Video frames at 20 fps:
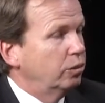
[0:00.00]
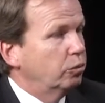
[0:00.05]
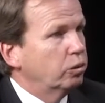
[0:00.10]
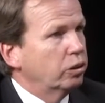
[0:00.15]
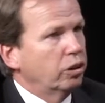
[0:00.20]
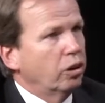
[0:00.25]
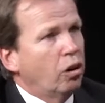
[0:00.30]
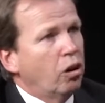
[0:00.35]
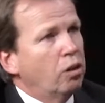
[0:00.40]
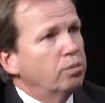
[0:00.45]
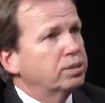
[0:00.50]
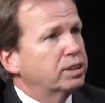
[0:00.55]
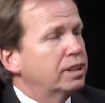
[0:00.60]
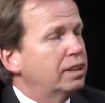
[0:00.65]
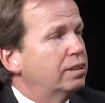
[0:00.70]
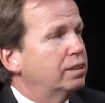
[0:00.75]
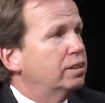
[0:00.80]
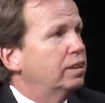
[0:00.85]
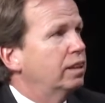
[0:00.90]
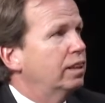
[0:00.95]
Well, the
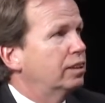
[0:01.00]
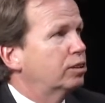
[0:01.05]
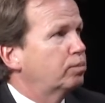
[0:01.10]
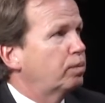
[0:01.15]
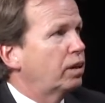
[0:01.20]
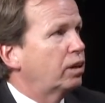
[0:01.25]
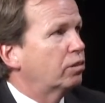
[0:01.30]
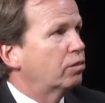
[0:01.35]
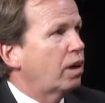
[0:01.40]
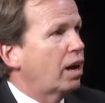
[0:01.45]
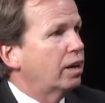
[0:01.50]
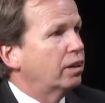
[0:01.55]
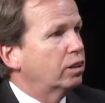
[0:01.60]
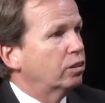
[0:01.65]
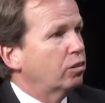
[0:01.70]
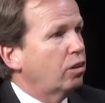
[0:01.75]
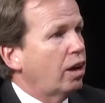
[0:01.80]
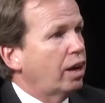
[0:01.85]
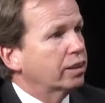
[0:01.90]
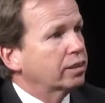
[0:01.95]
homestead has been around a
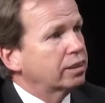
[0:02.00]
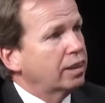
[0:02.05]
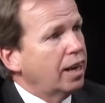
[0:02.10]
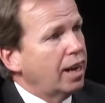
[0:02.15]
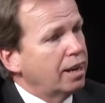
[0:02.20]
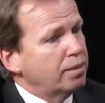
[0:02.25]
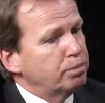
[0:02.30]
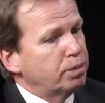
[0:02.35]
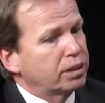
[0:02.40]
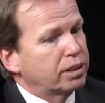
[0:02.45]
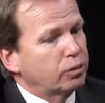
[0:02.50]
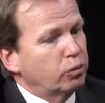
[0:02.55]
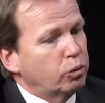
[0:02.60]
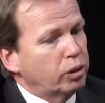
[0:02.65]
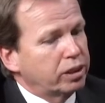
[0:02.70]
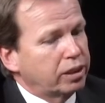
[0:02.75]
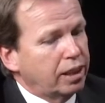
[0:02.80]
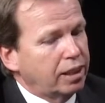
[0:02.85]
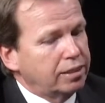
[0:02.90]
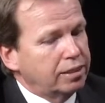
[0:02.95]
long time, but
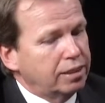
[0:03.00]
what they